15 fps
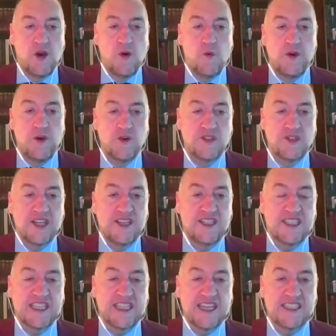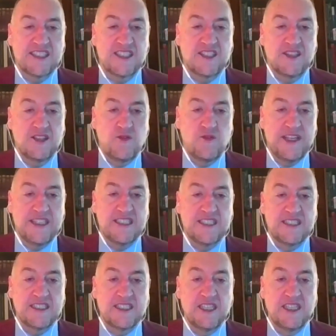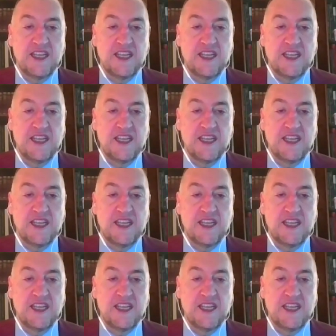We also discussed the recent